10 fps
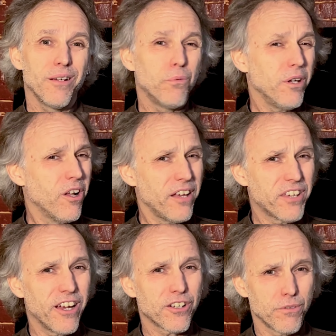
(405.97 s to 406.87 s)
we all have
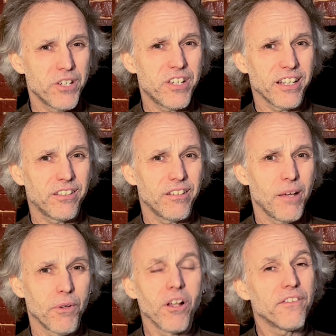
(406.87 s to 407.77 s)
characteristics,
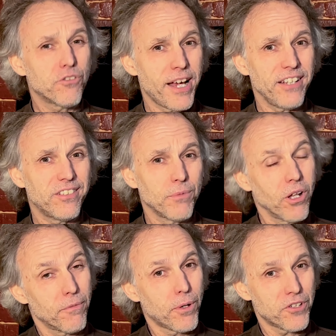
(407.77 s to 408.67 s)
and we all have traits, and we
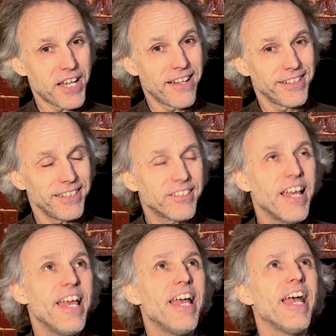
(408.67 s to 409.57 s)
all have personalities.
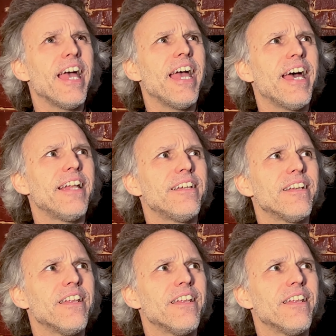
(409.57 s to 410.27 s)
And